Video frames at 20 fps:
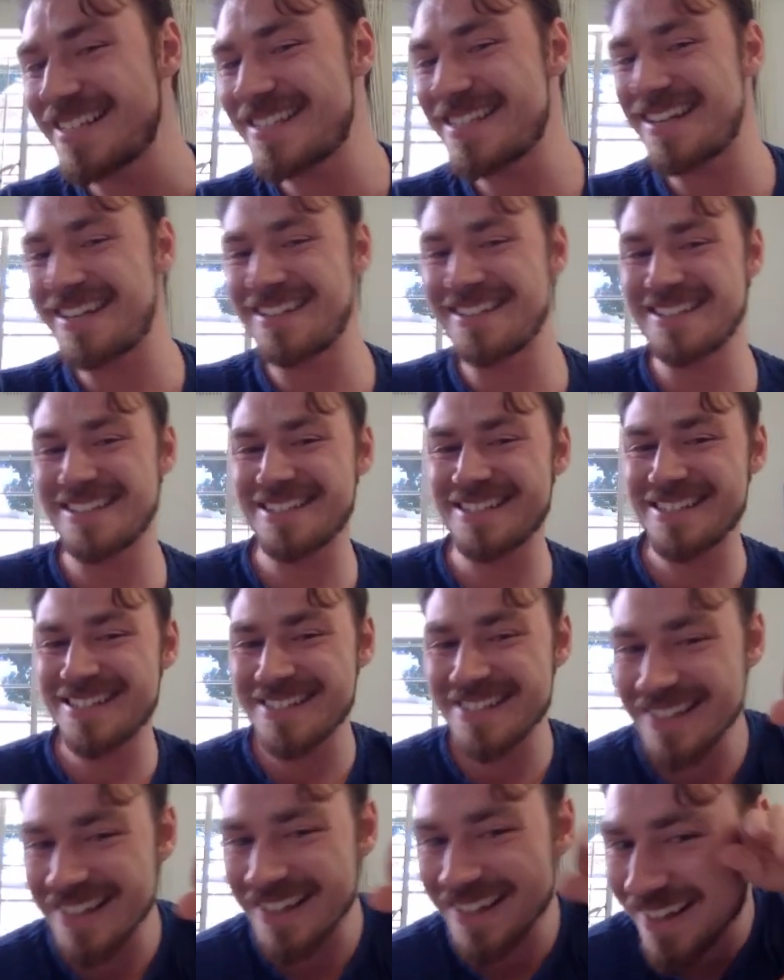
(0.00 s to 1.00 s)
that are
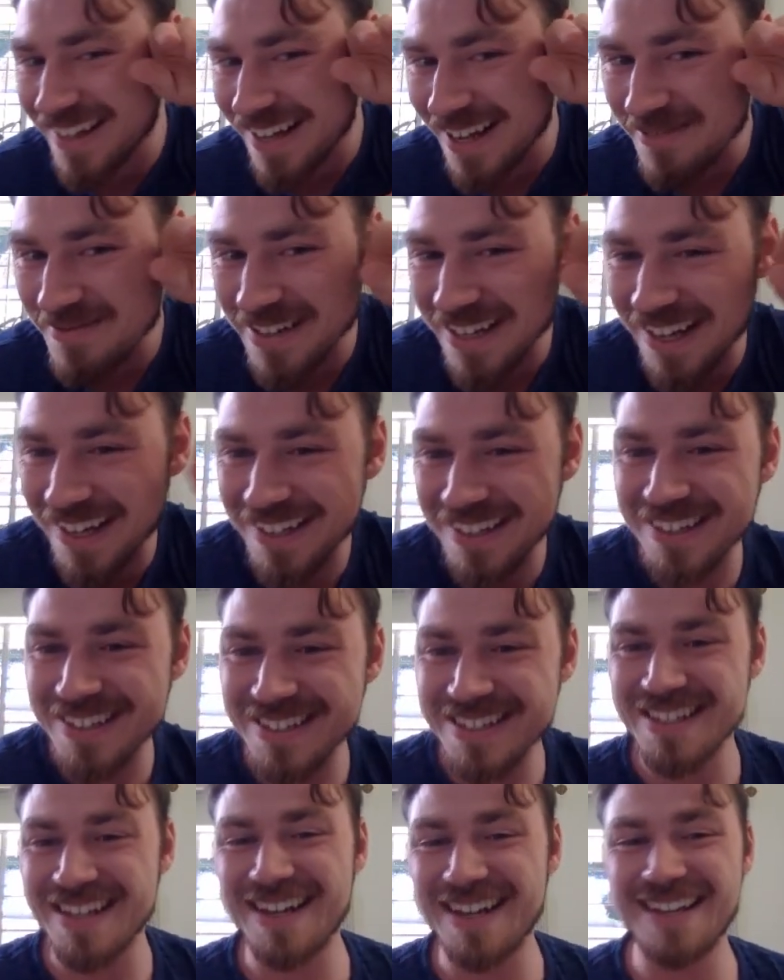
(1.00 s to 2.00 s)
they're coming out of the
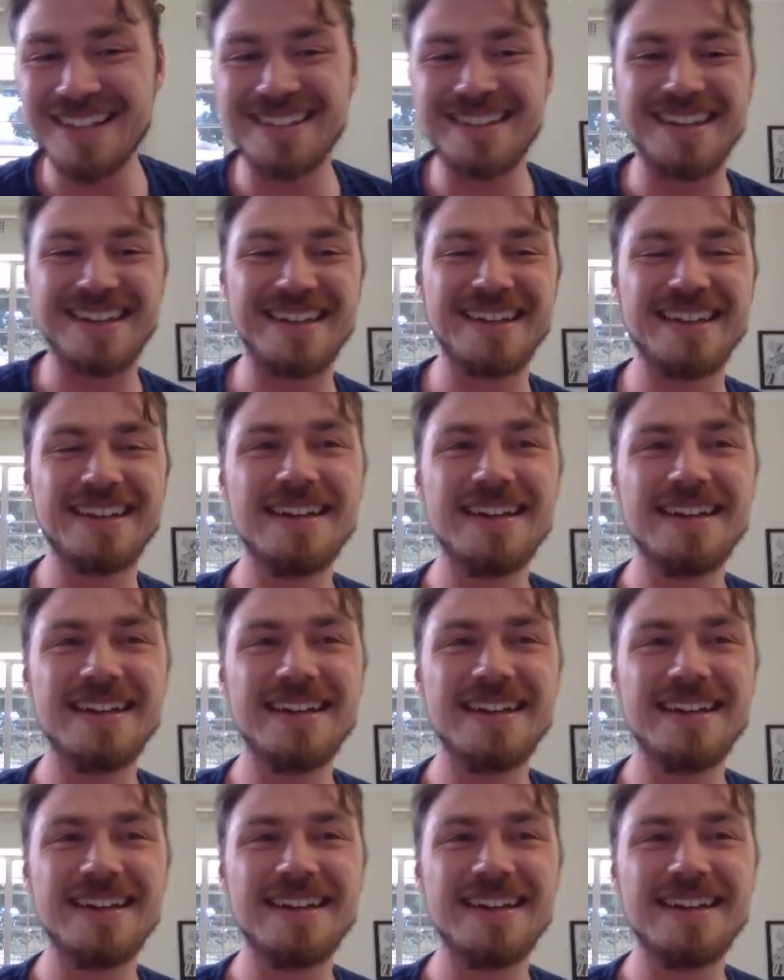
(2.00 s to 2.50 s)
side there.